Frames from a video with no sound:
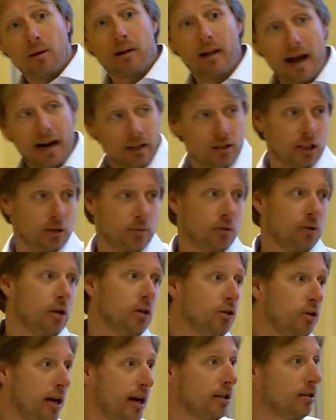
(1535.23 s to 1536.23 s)
with a
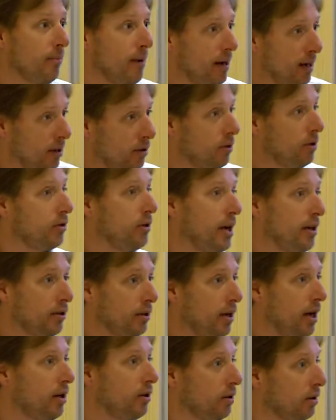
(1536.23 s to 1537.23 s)
96% chance of making it to its
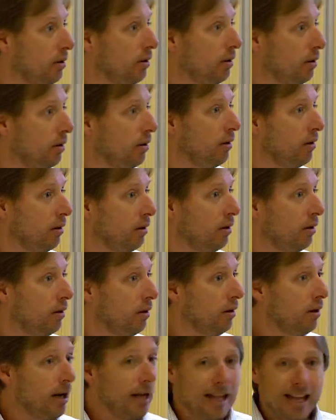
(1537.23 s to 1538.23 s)
destination?
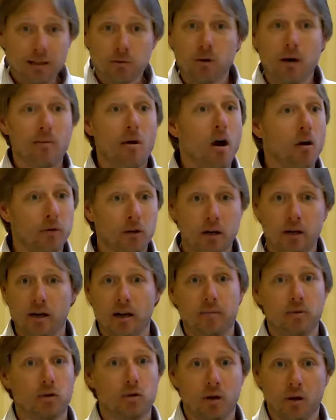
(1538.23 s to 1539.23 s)
And that's what I'm offering you
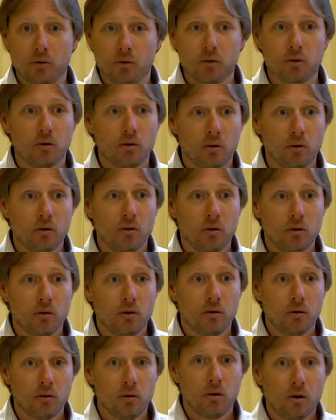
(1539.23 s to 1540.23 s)
today, Ms. Jones.
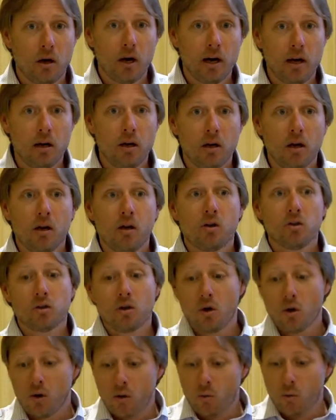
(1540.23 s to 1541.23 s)
All right?
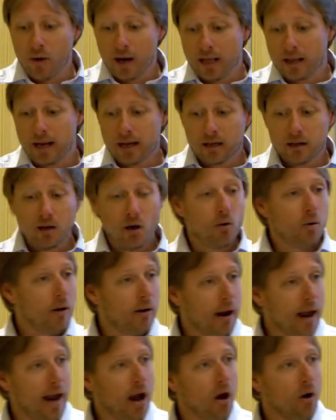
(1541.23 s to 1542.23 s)
So what I'd like to know
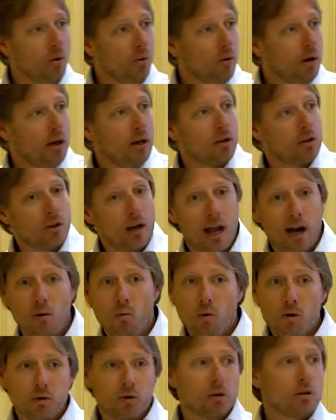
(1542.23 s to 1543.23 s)
right now is kind of
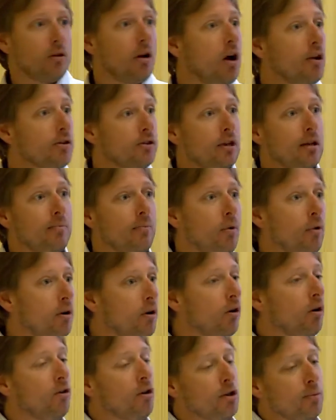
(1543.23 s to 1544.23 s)
what your thoughts and input
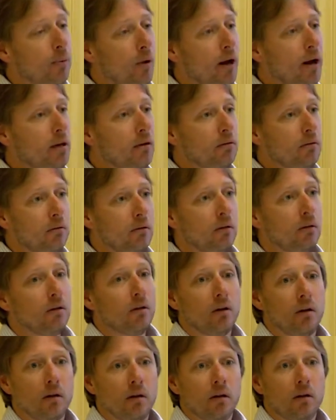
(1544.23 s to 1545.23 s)
are on this plan
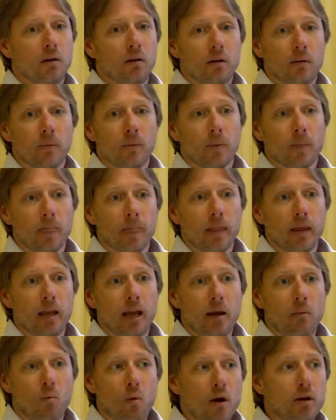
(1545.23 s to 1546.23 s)

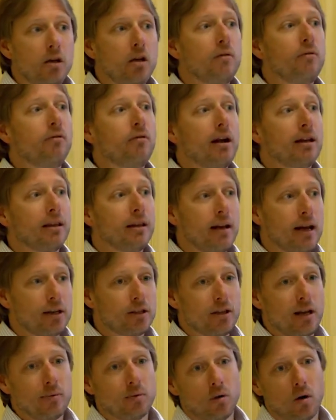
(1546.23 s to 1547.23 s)
and what you feel like the
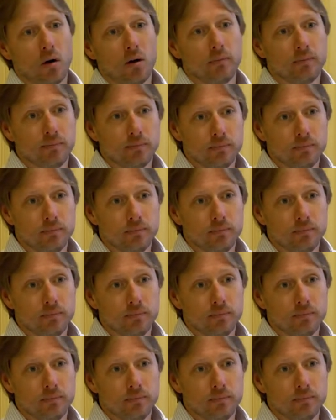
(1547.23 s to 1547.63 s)
next steps are.